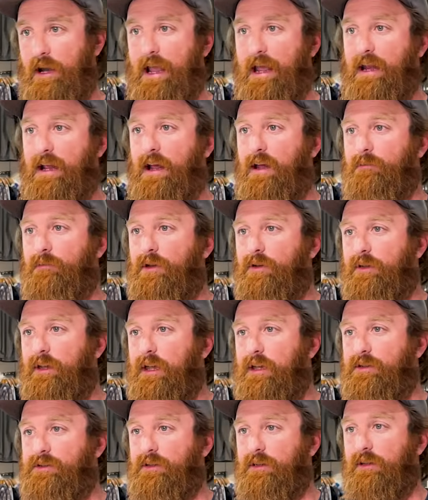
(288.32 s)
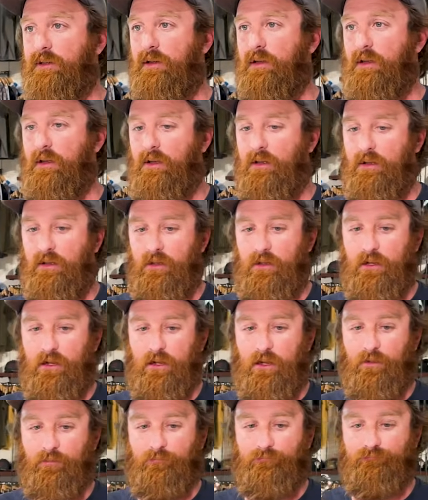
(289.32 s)
Anaheim location.
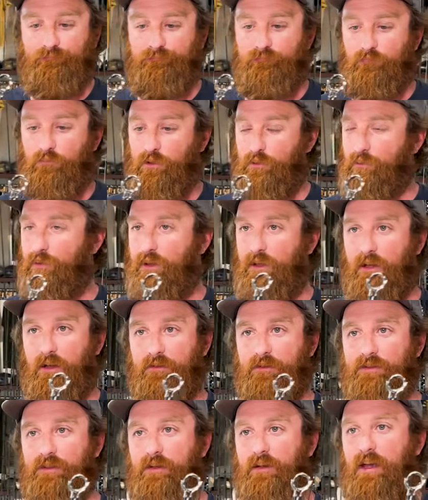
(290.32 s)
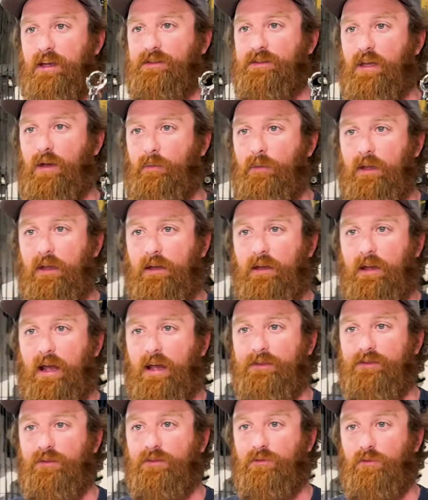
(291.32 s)
We'd really love to see you guys come in,
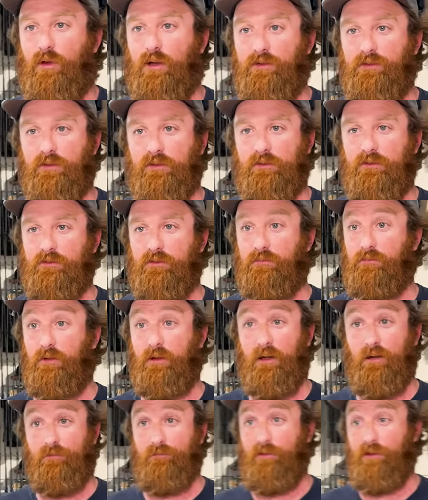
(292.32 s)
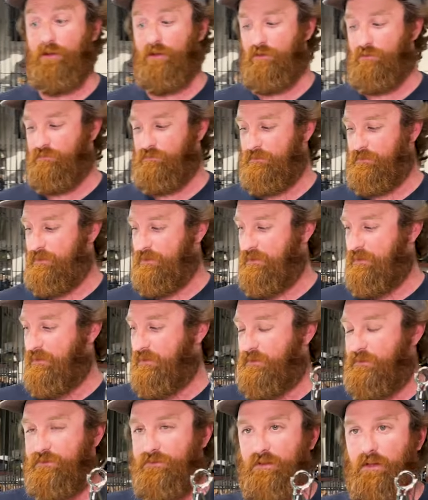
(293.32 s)
ask us questions. We're here for you.
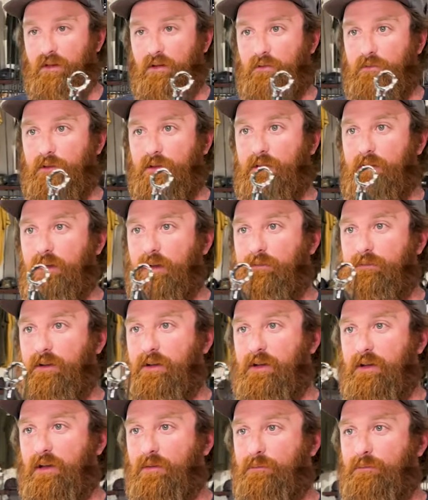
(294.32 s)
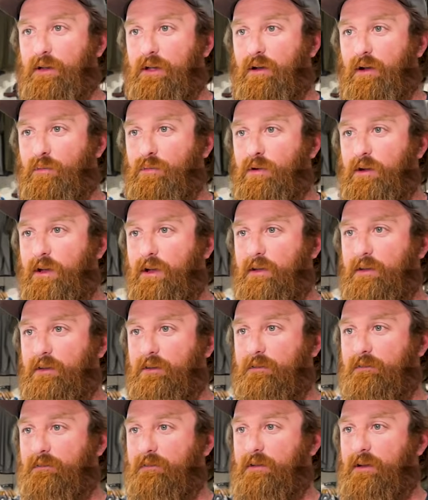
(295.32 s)
So we'd love you to come pick our brain,
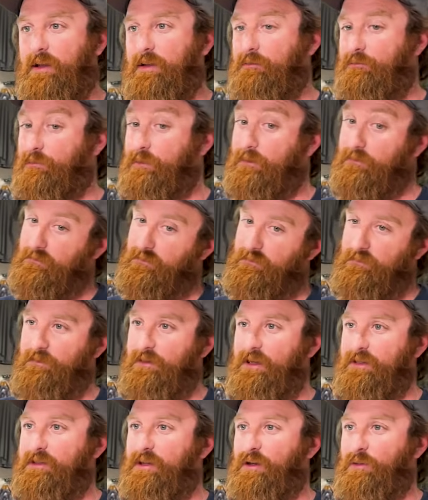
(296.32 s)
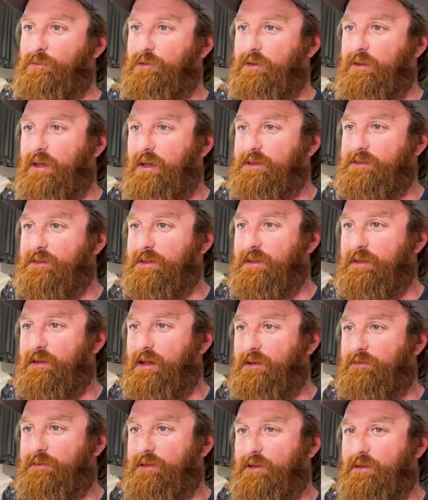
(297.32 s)
and we'd like to help you guys get
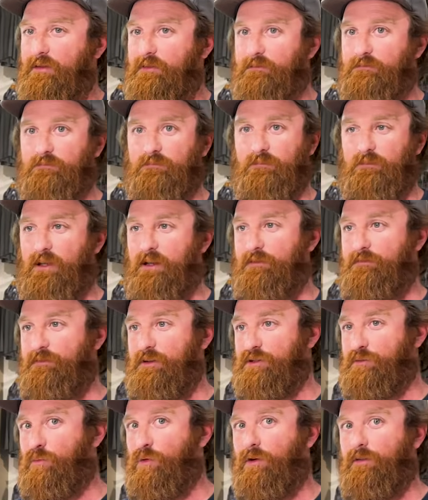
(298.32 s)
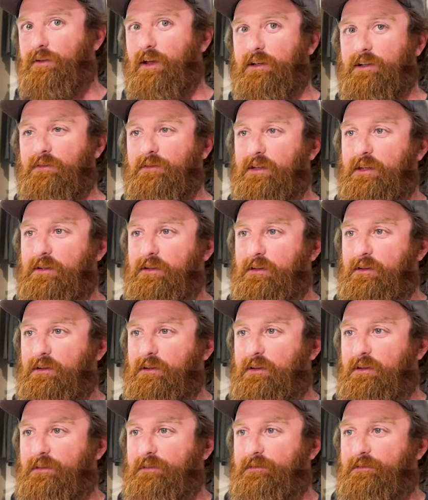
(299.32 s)
out there and fish more effectively.
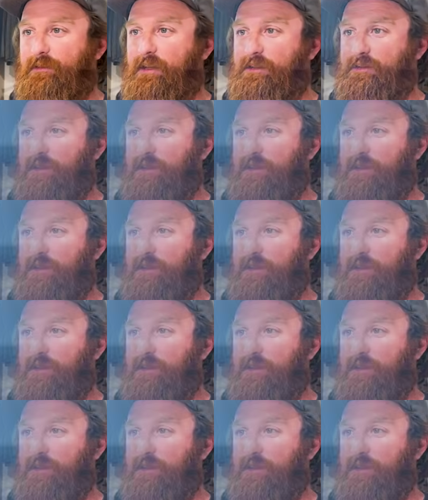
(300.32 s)
Thanks